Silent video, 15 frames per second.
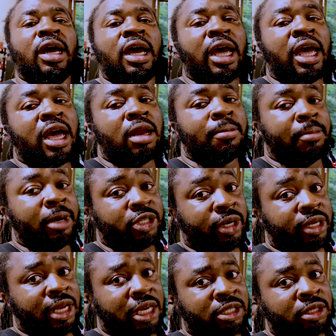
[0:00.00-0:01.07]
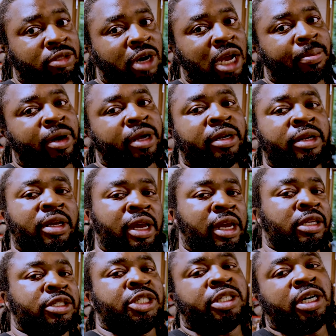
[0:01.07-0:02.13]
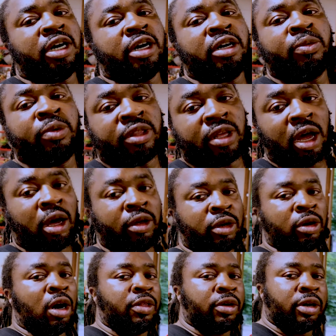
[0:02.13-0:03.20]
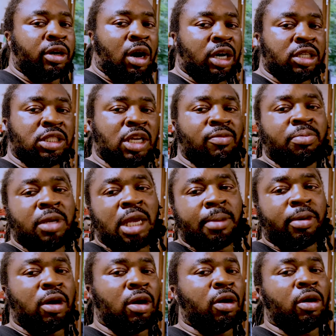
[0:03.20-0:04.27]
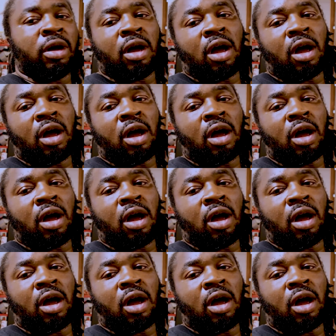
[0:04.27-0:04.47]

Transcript: And make sure you hit that subscribe button and share with your other RX7 people,